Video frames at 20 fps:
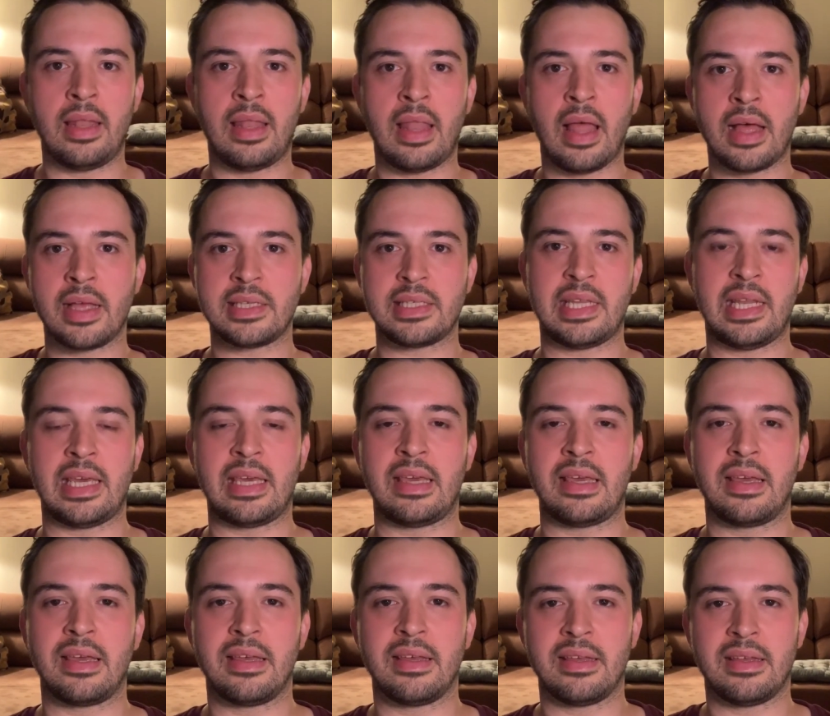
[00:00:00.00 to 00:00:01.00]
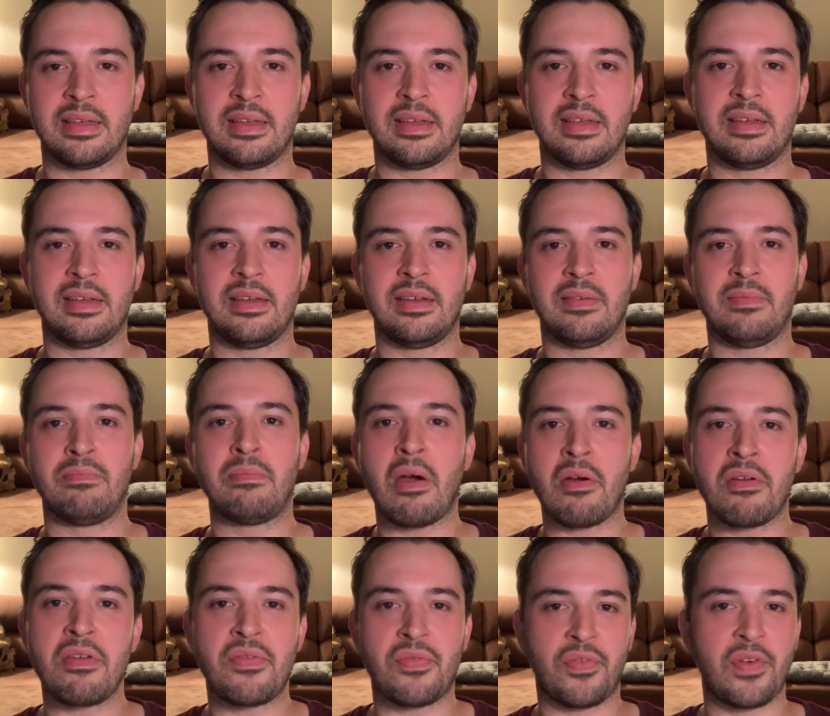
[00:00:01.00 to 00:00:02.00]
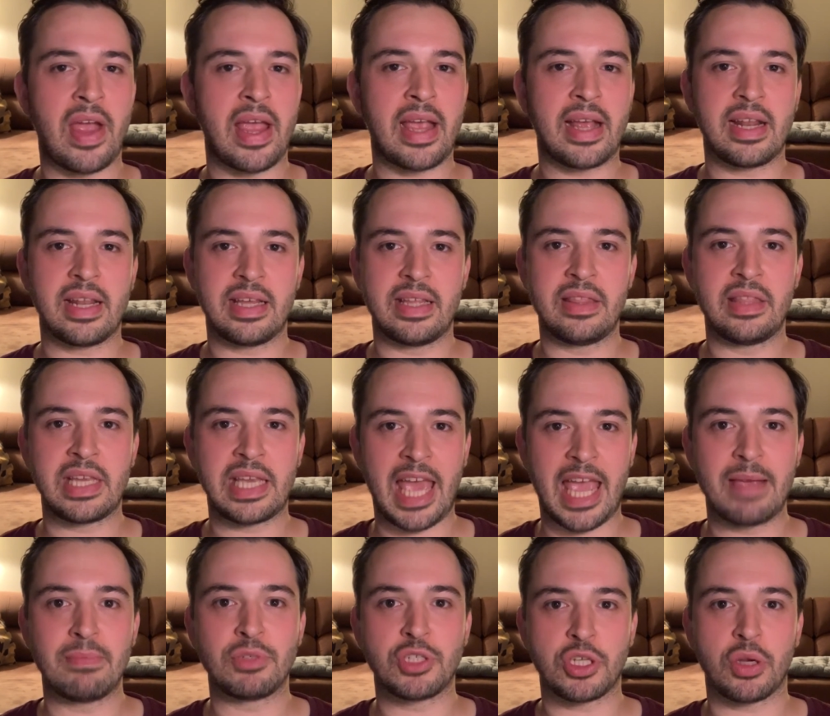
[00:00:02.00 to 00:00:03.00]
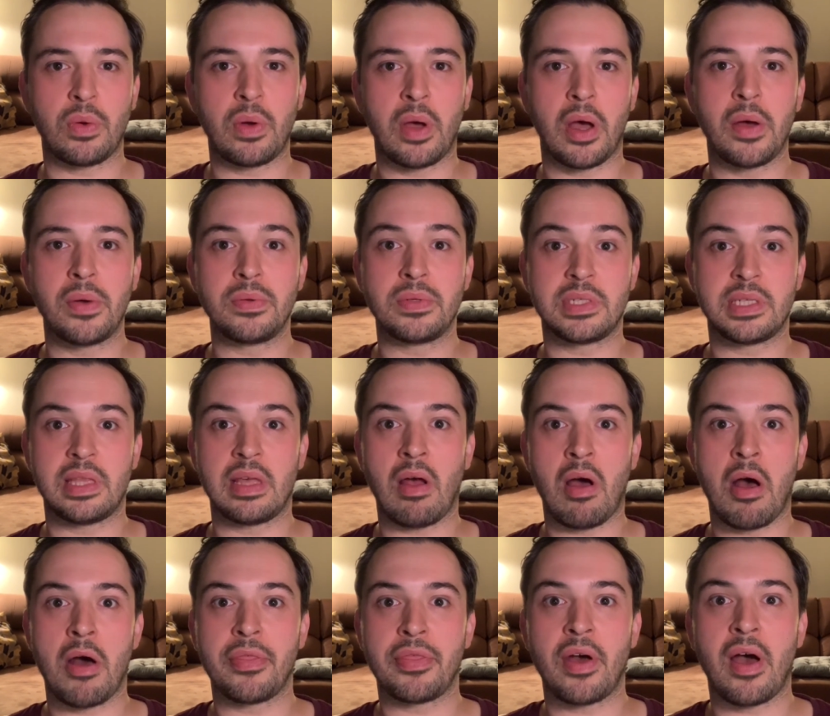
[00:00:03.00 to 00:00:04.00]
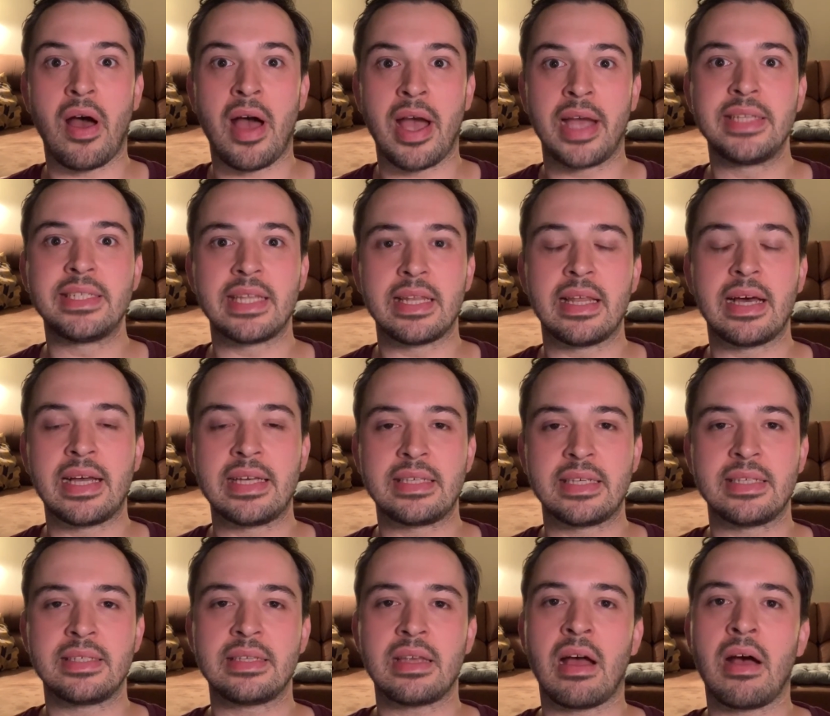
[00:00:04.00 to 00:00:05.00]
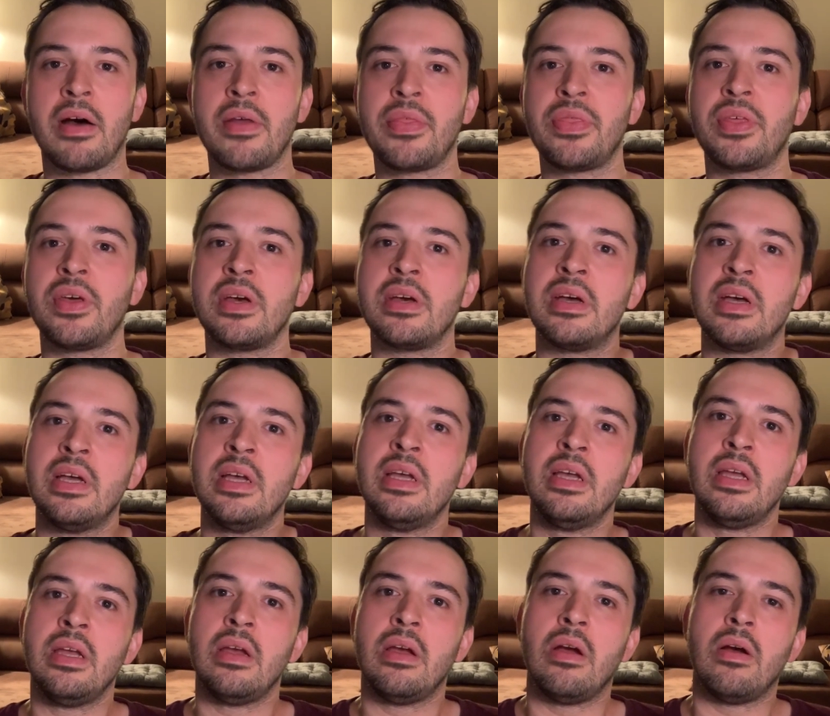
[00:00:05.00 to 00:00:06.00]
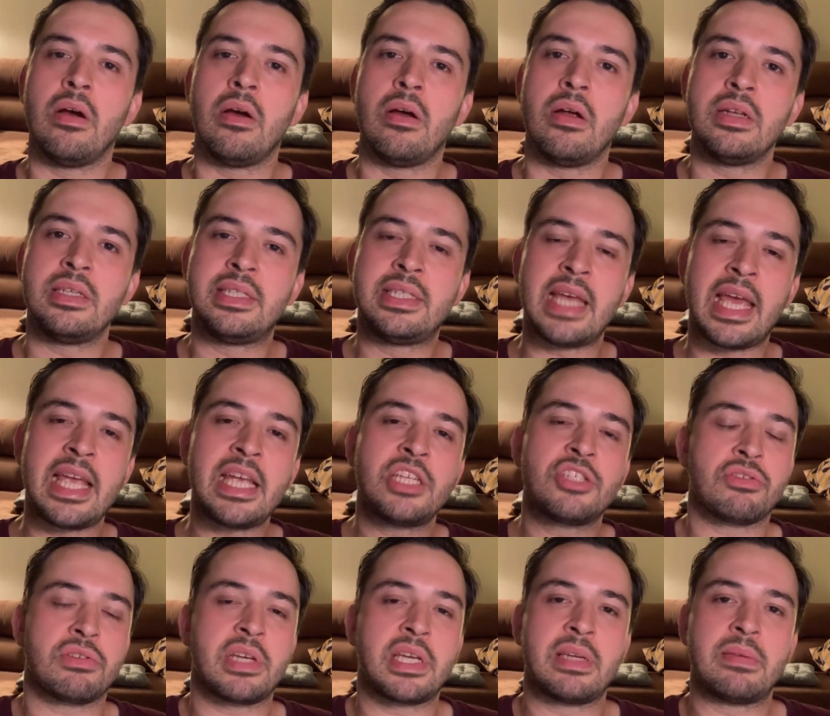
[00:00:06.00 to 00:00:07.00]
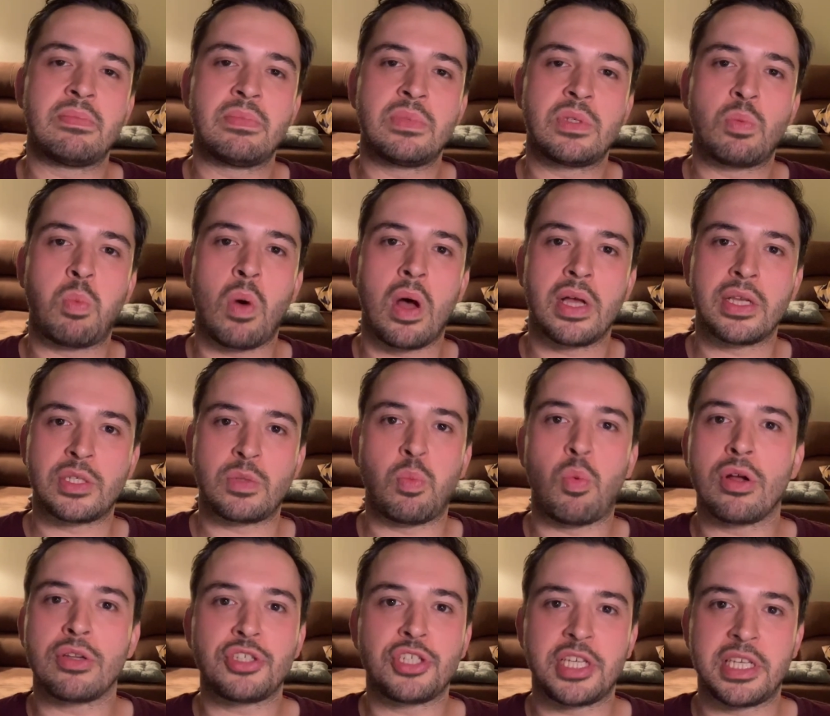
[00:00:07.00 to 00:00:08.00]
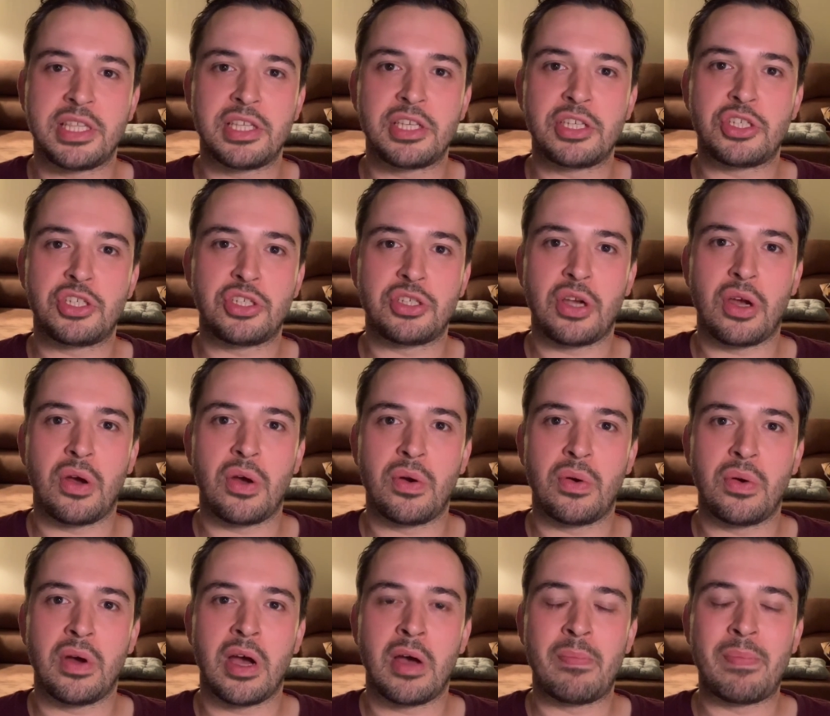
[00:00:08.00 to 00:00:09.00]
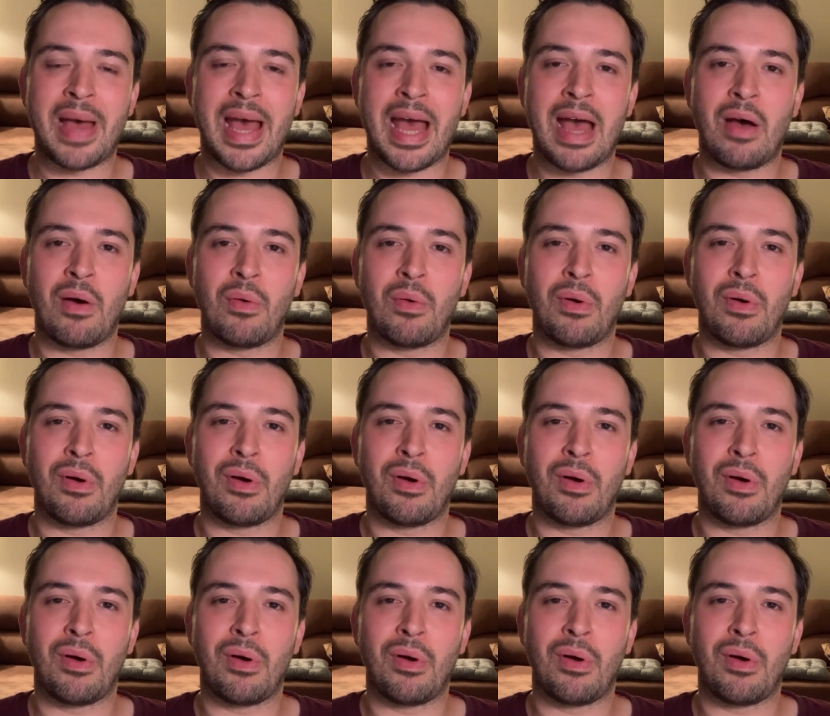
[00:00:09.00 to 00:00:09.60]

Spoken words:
Lastly, Murray Franklin, the game show host that Arthur idolizes. Arthur daydreams whilst watching this show about